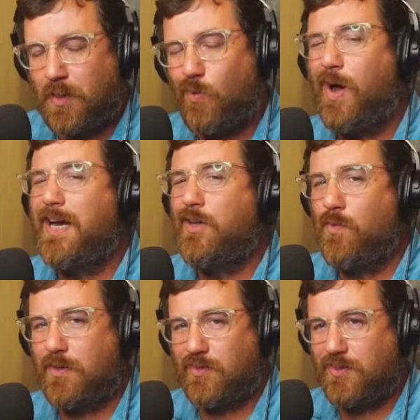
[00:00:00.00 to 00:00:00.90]
why do you
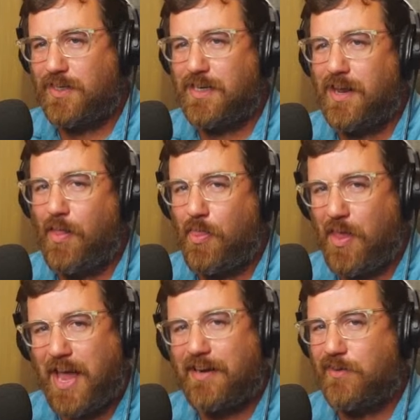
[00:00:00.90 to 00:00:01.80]
want to see
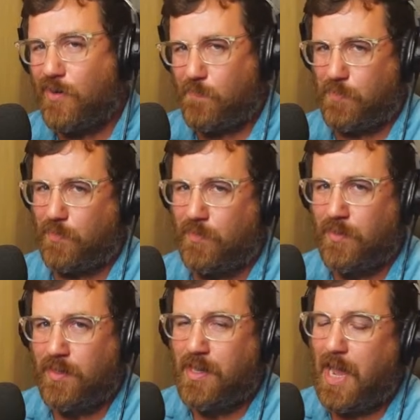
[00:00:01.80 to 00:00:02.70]
that number
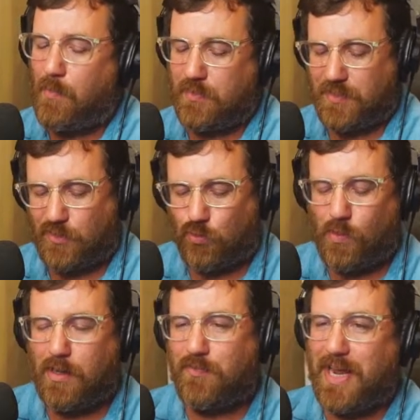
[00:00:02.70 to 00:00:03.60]
i want to see
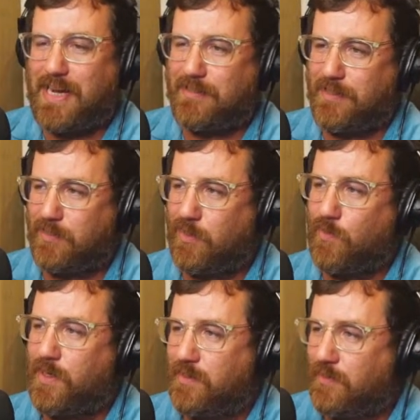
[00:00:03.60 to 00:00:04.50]
12 to 18
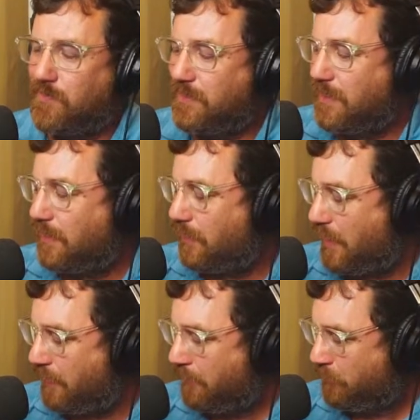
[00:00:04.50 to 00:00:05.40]
degrees i've seen that a
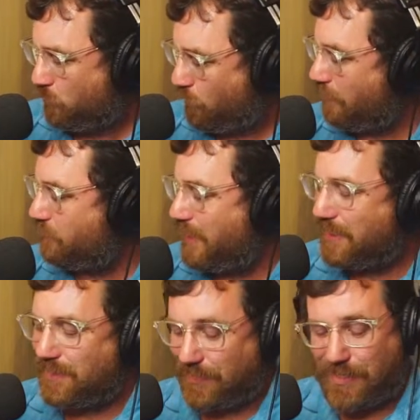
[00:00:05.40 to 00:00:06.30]
lot 12 to
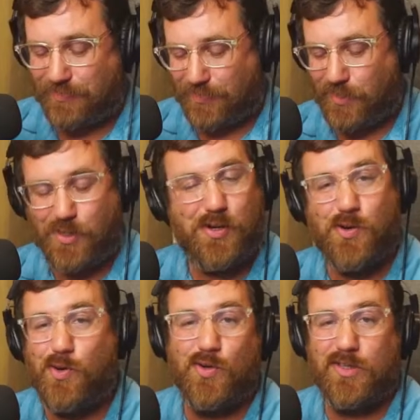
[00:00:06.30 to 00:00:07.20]
18 that is a
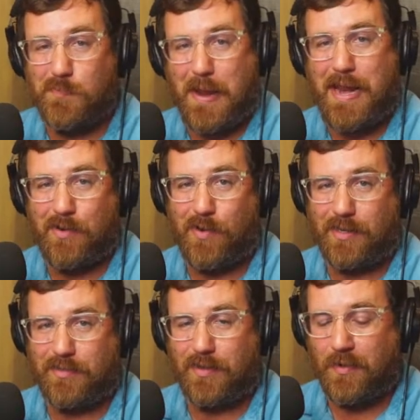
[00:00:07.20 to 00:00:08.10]
huge span
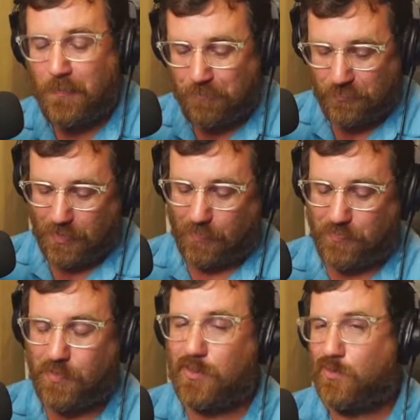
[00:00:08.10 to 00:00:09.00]
right there if
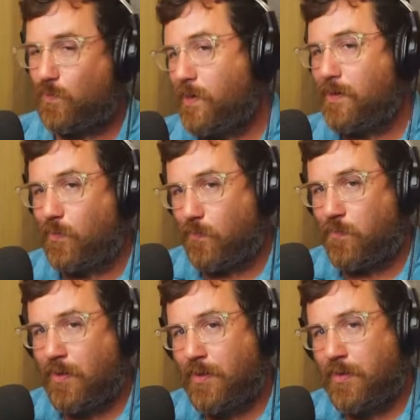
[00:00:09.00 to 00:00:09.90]
you're at 12